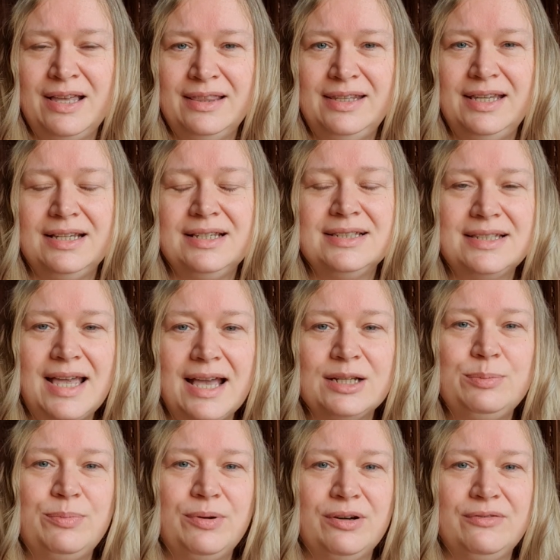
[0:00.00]
the
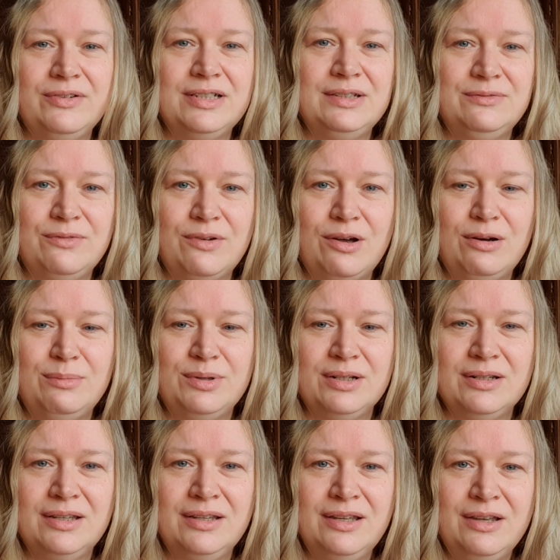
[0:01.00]
exact perfect environment